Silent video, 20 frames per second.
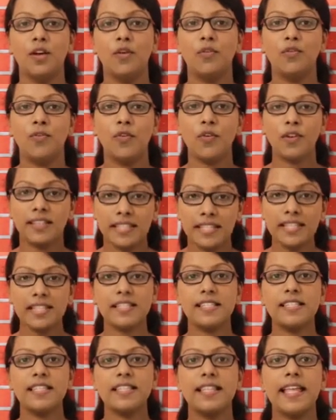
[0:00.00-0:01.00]
For
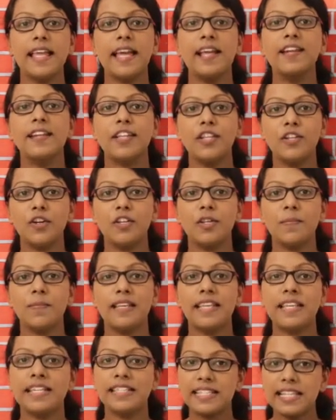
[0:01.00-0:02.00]
this, they are denoted
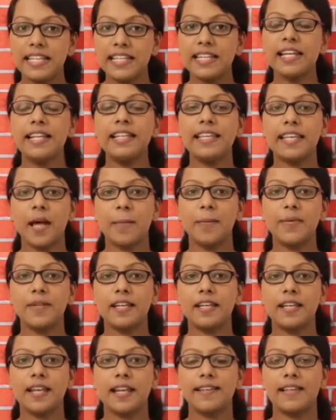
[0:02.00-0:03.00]
by a single
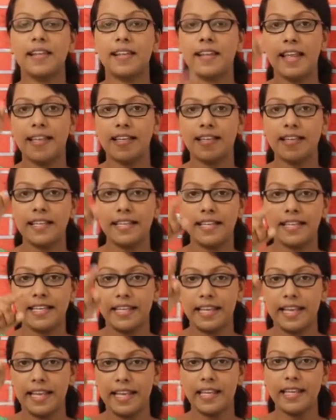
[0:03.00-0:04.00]
capital letter like
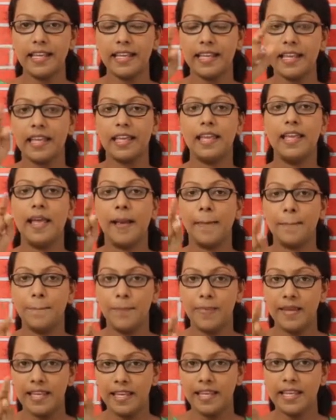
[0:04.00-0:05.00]
A,
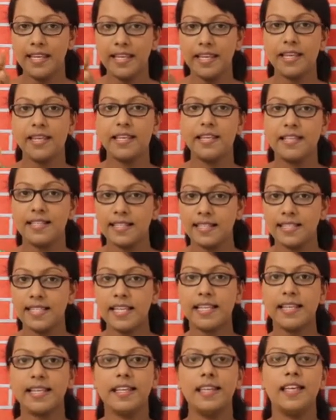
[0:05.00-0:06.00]
B,
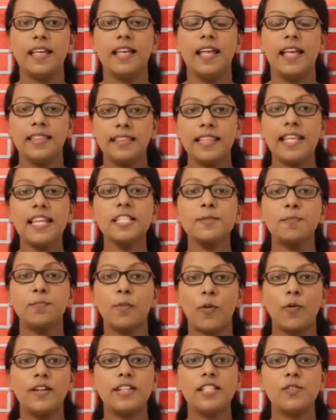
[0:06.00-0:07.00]
C. These
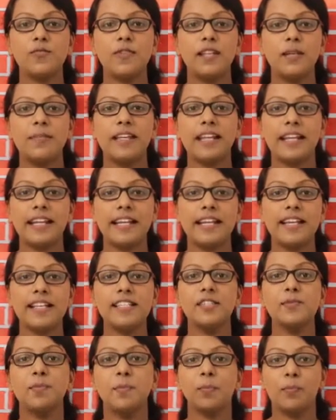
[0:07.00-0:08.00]
points will be read
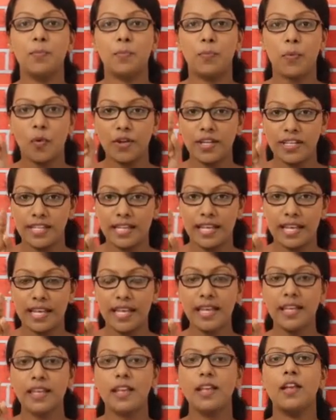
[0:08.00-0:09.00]
as point
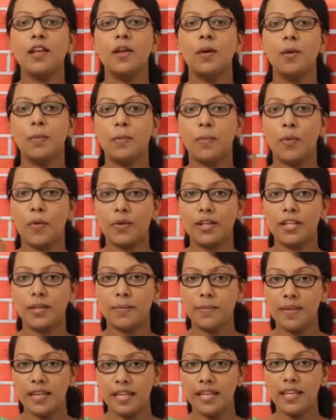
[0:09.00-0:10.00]
A,
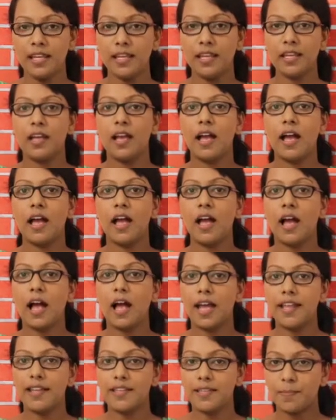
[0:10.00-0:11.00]
point B
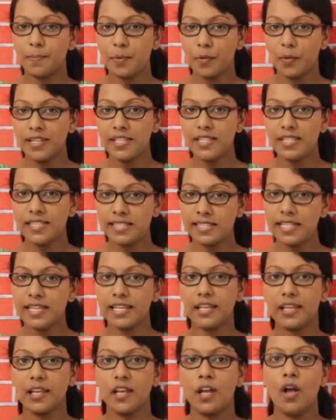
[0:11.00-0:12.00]
and point
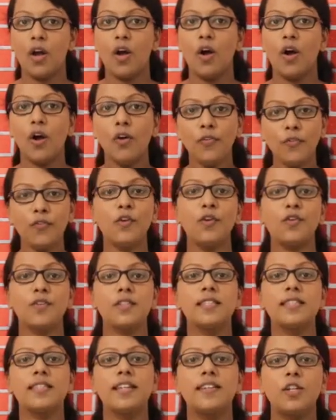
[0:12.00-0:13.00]
C. Of
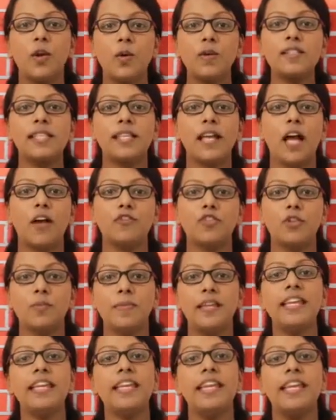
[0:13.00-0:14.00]
course, the dots have to
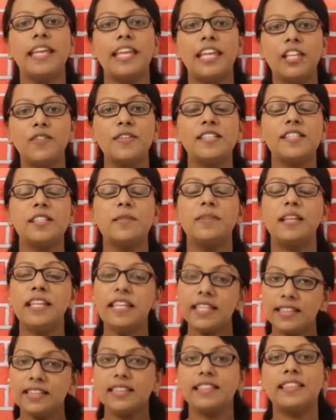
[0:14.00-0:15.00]
be
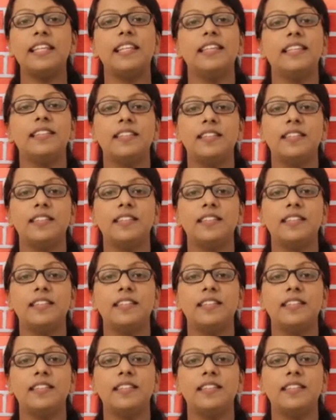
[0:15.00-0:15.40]
invisibly thin.